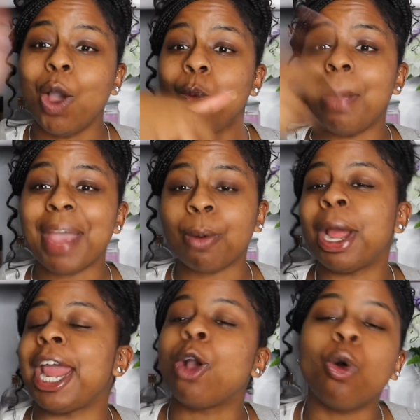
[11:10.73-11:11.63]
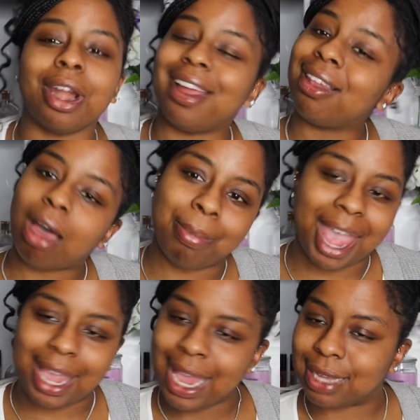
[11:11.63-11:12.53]
went back around that corner and clocked
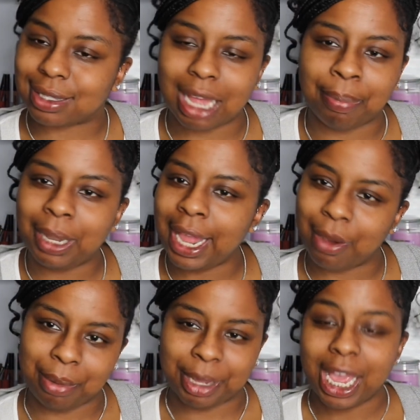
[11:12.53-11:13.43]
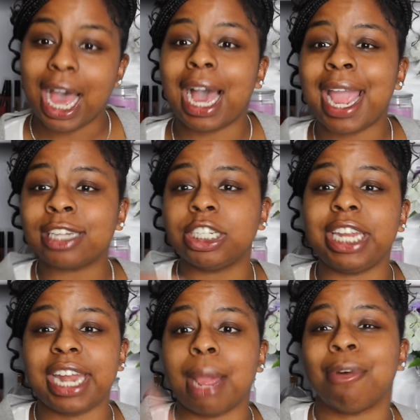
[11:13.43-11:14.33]
back in. Stop playing with me. I actually
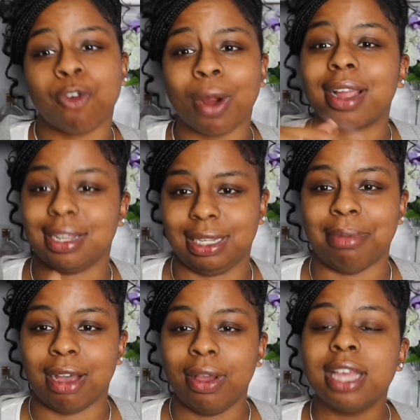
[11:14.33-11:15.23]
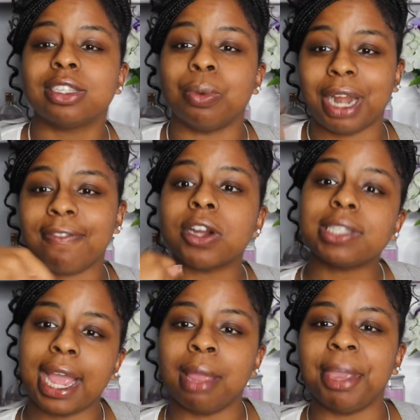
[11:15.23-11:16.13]
did that before I cussed him out. So when I
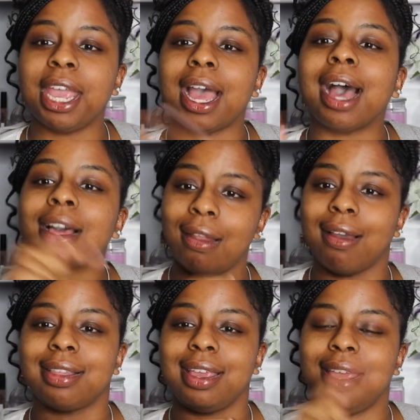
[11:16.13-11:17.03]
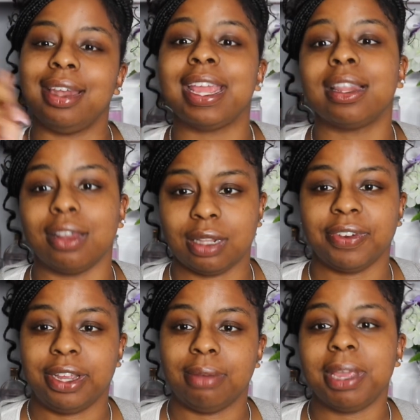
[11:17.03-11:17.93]
first came in, I clocked in, then looked
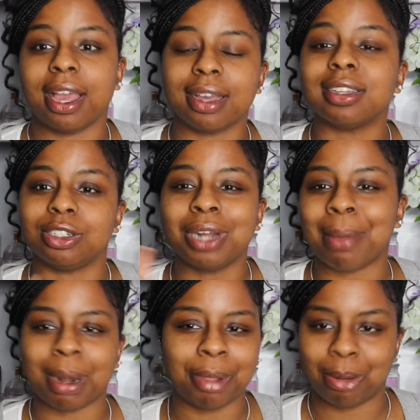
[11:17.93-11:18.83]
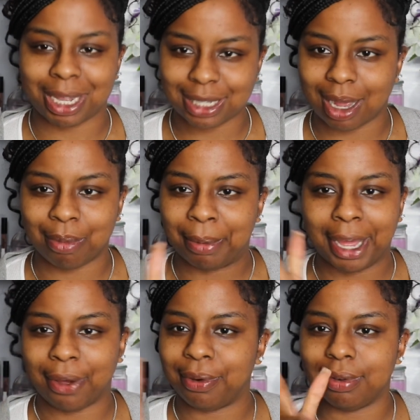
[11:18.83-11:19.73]
for him. Yeah, because you're not about to play on my top
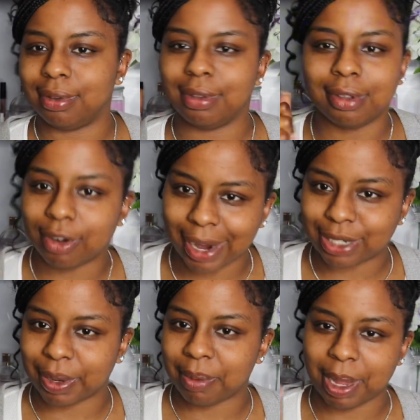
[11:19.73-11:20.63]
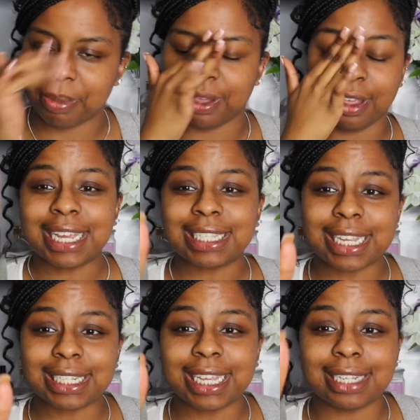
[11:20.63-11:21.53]
without graduating, baby. This
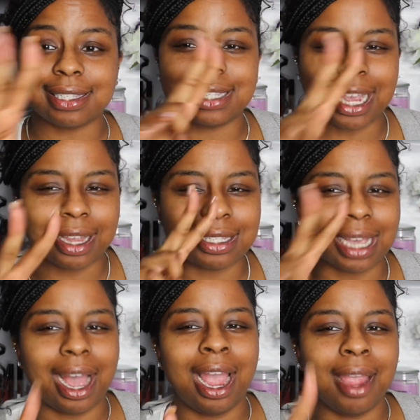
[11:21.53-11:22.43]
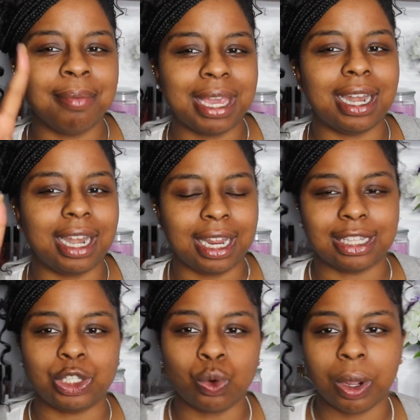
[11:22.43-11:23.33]
is his second time getting
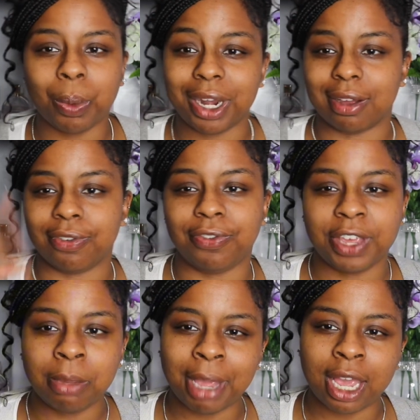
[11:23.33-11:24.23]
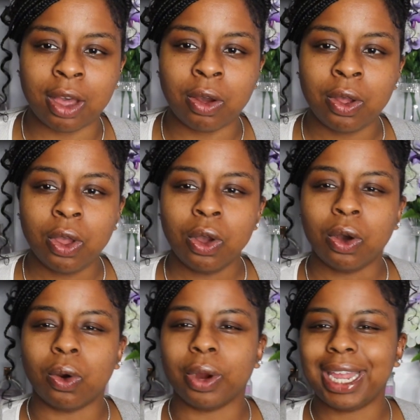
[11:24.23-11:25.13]
into it with a female
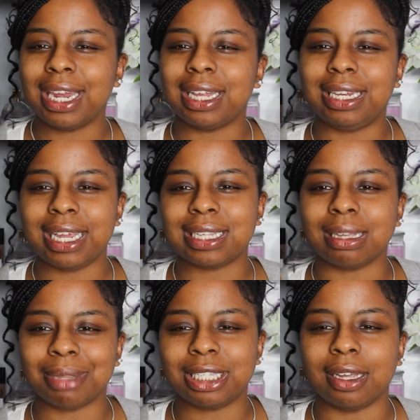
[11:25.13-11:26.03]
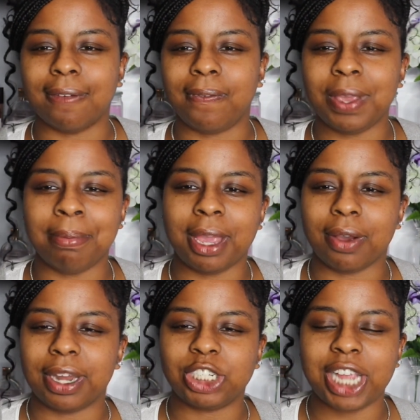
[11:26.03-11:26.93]
or he done did something to a
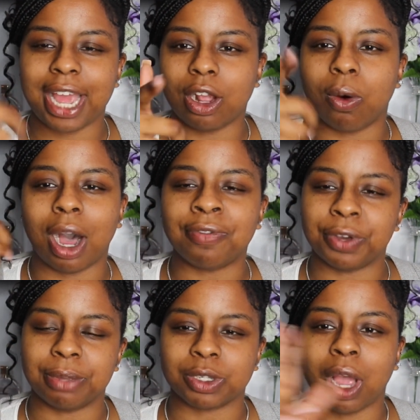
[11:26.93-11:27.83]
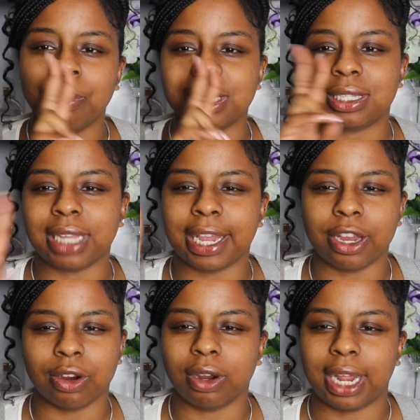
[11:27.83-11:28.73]
female and she had to go off on him. So I'm the
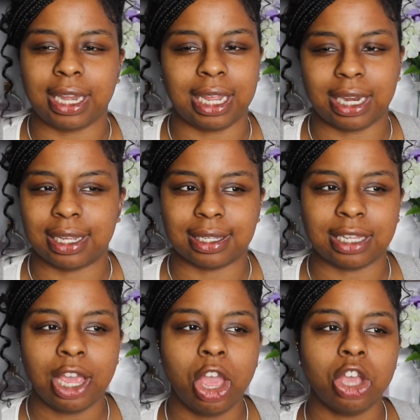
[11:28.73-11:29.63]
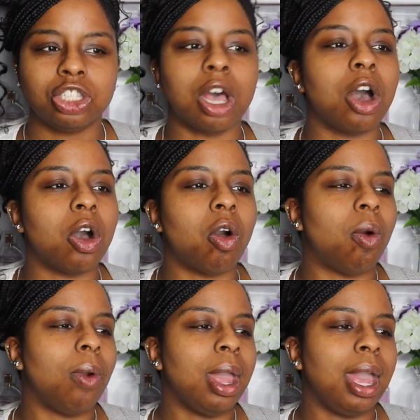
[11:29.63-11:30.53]
second girl that did this.
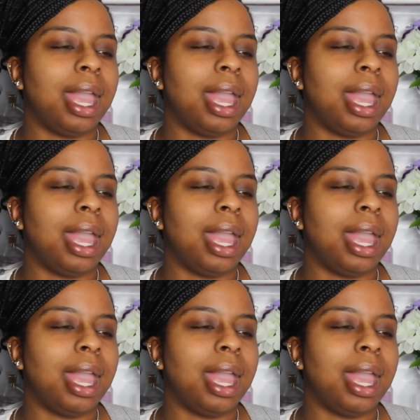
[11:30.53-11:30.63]
So